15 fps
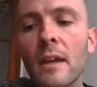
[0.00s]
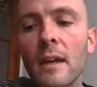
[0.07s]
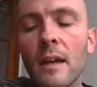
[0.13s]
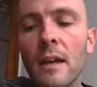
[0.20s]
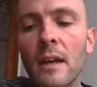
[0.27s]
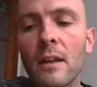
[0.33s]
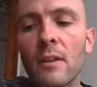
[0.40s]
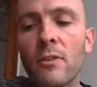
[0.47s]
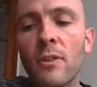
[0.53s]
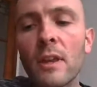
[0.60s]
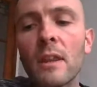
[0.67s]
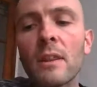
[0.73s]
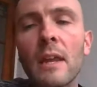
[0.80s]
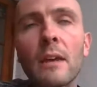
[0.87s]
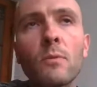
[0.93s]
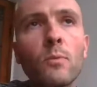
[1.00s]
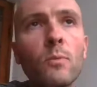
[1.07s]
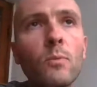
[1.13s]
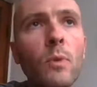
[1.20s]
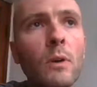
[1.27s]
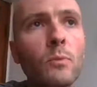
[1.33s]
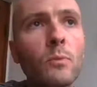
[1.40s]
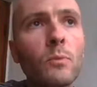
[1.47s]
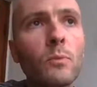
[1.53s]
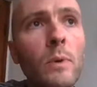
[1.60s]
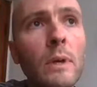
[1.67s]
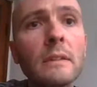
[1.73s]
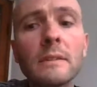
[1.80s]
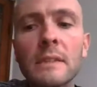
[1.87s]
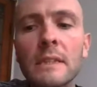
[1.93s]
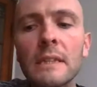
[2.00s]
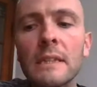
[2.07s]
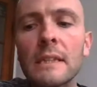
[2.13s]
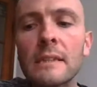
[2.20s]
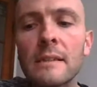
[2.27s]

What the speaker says: I think that what we will